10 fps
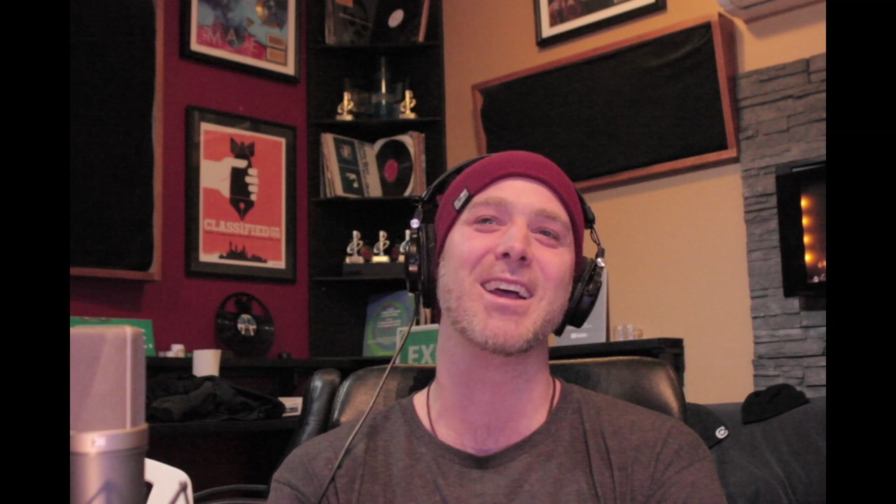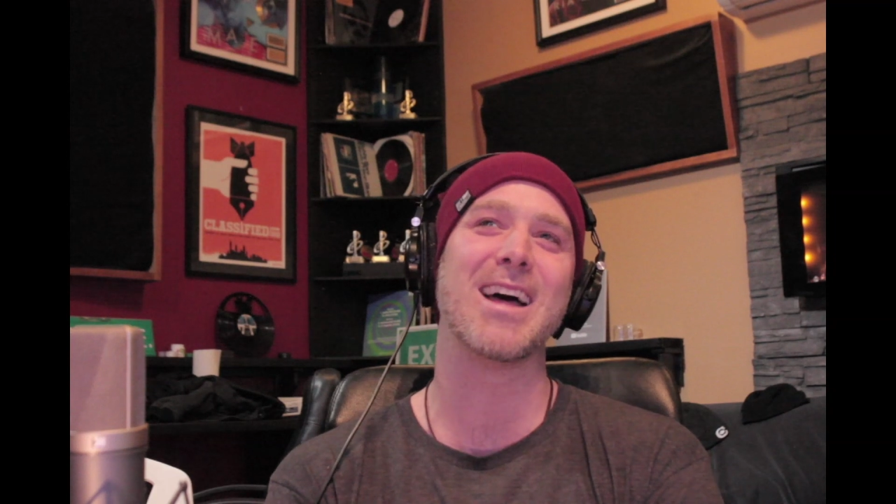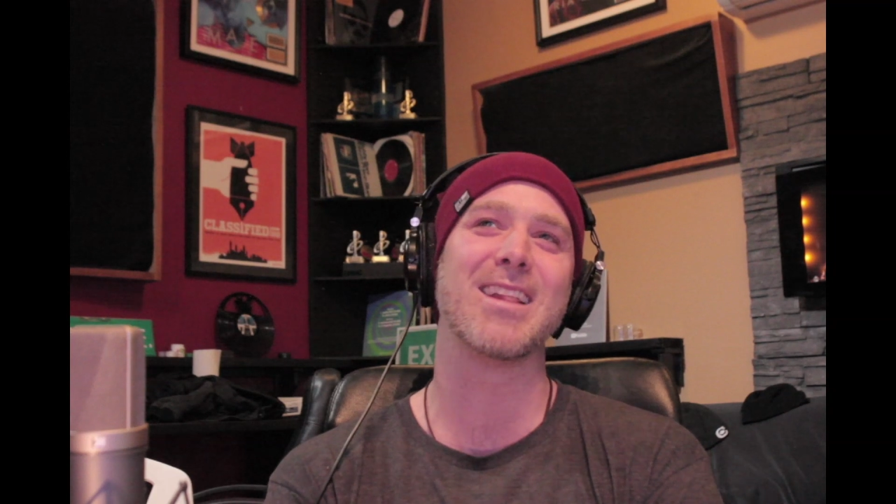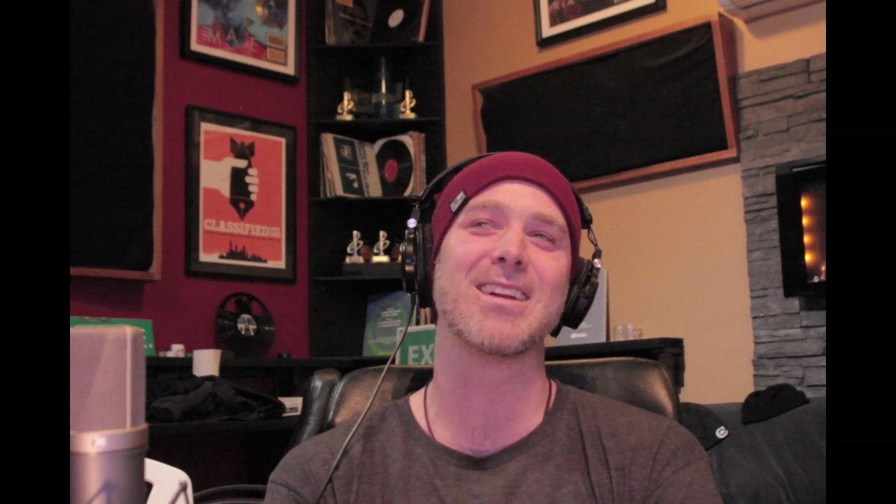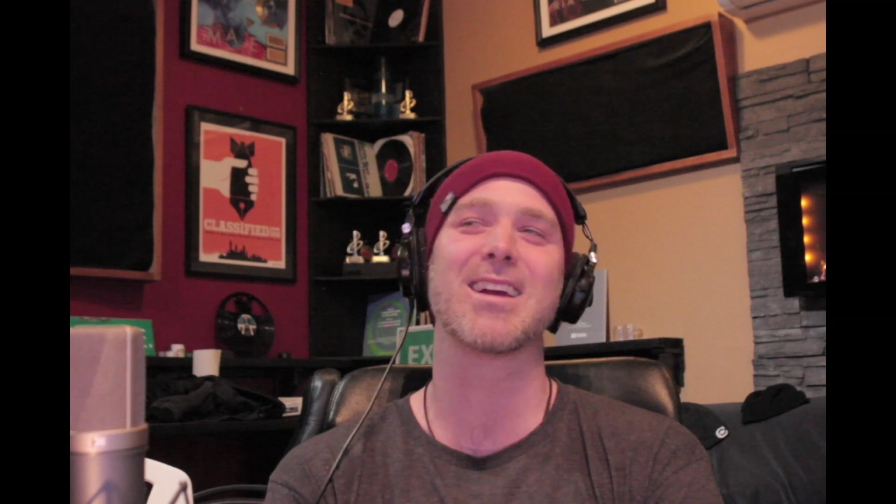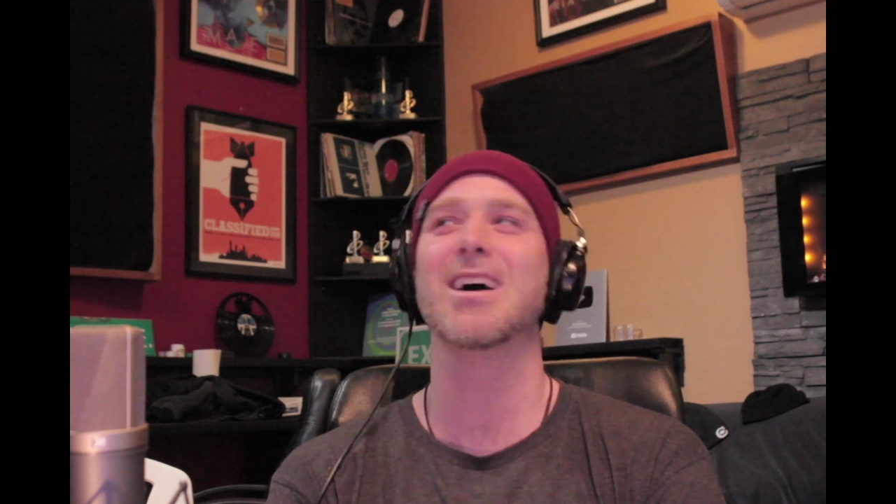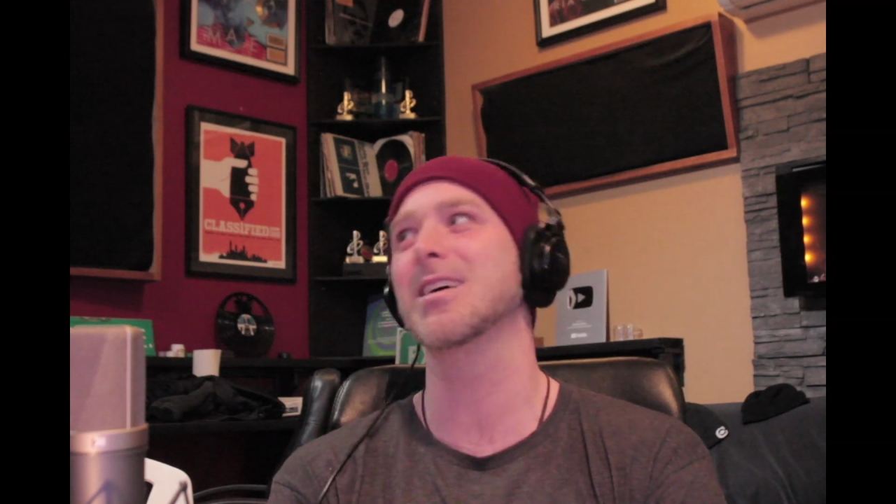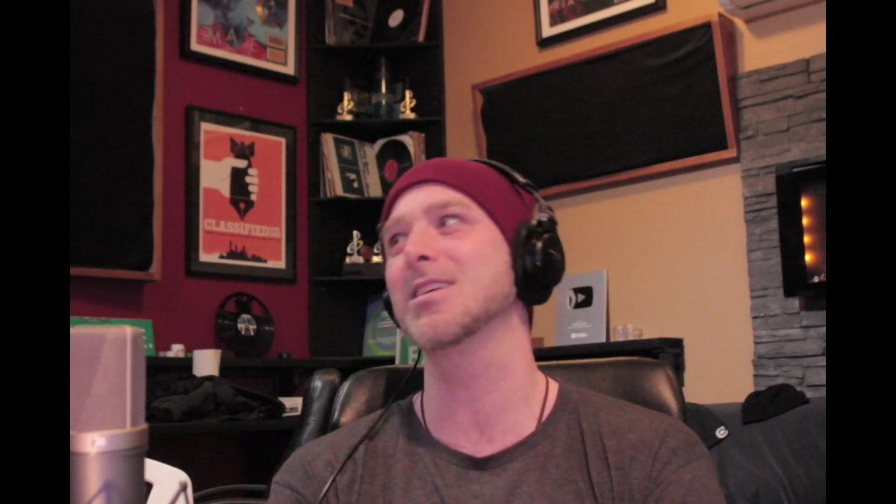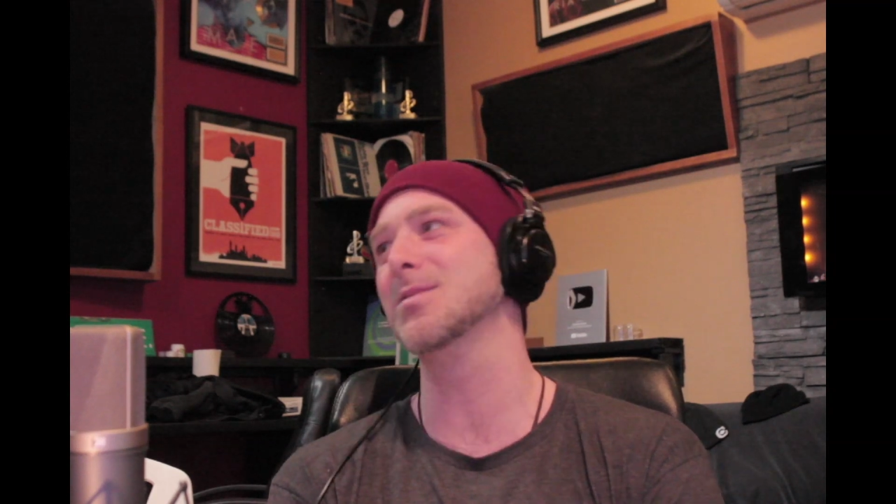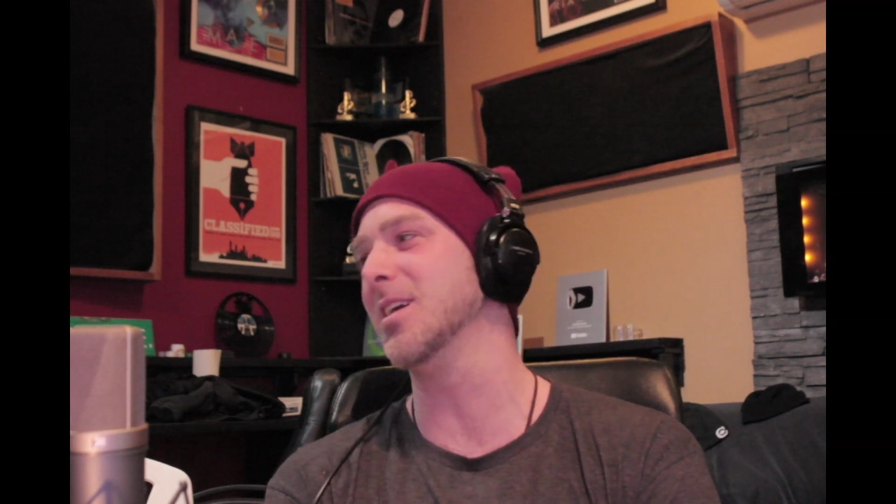Now they're like,
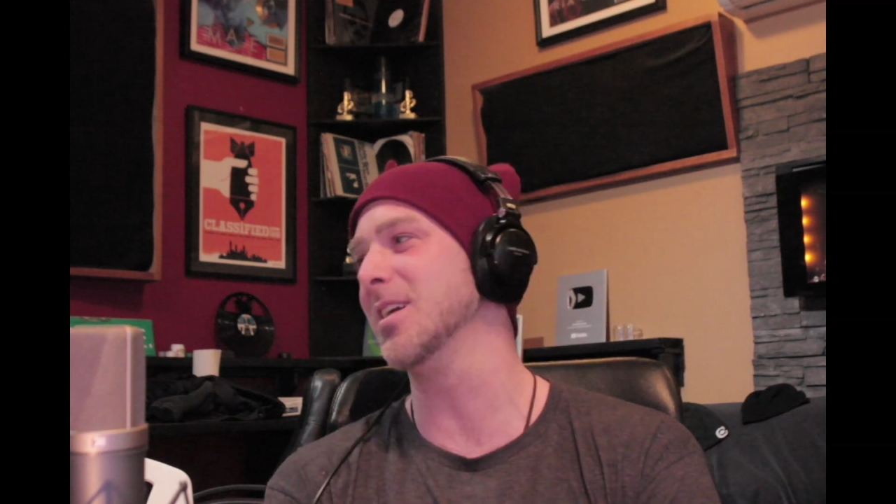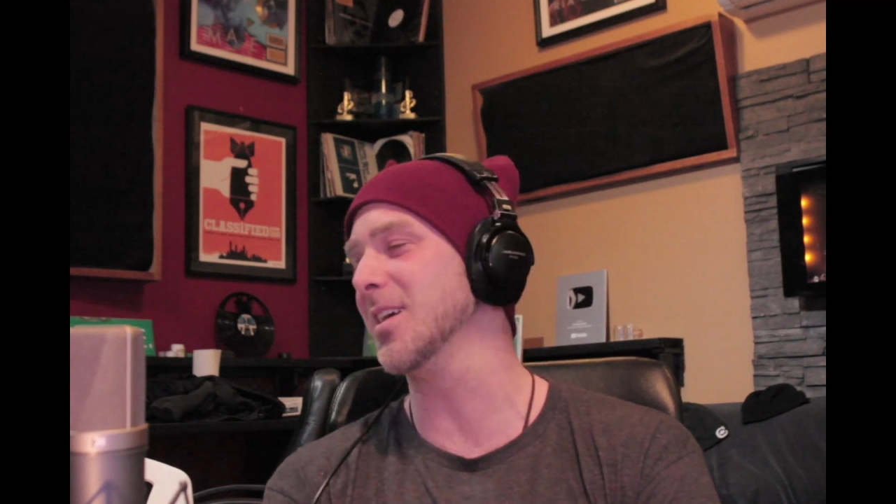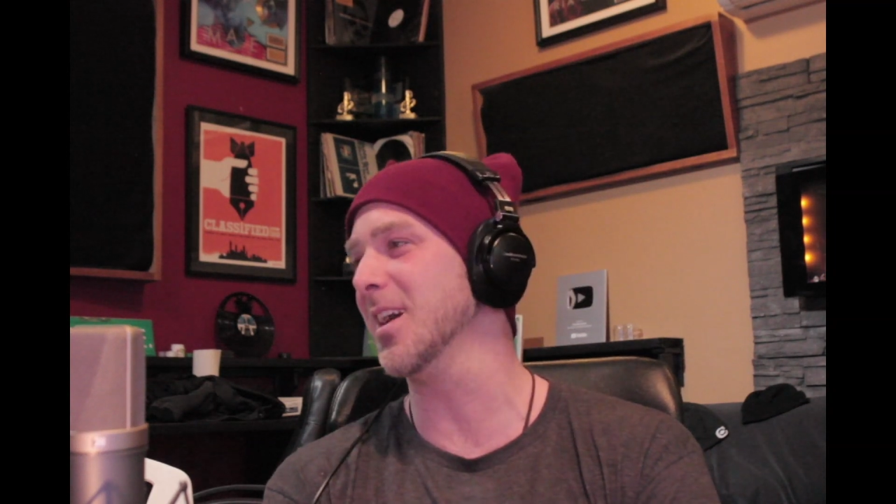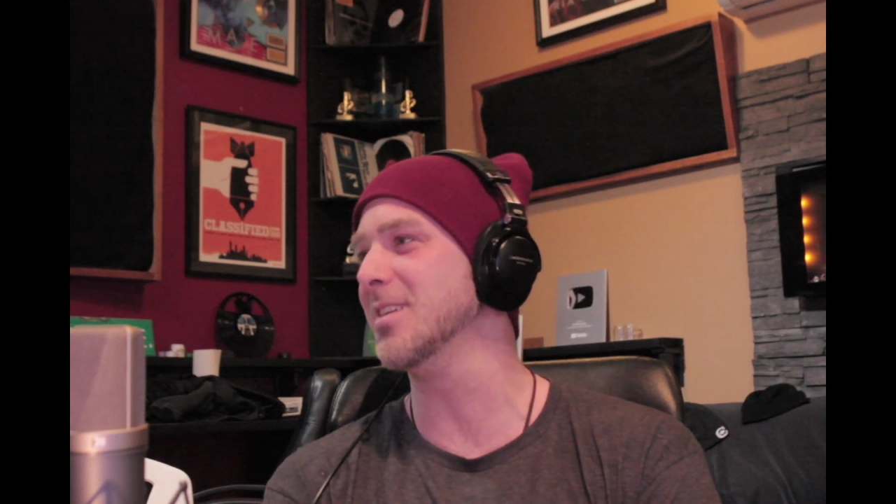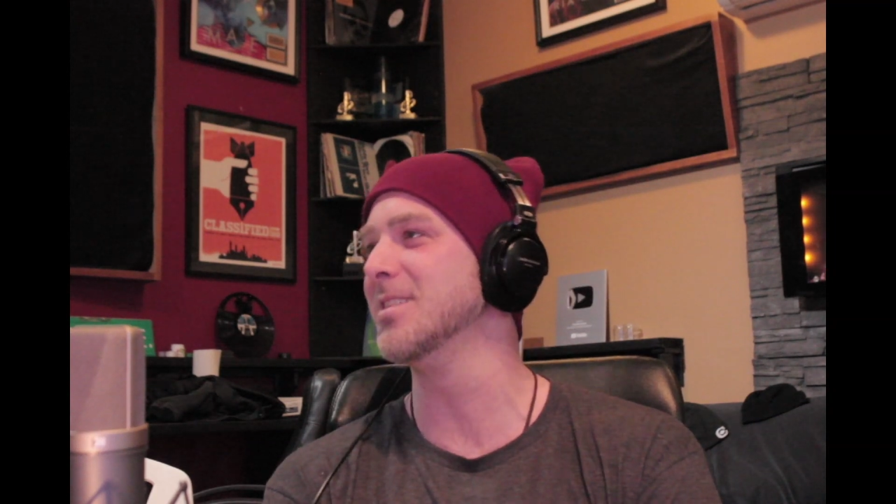oh, come on, dad.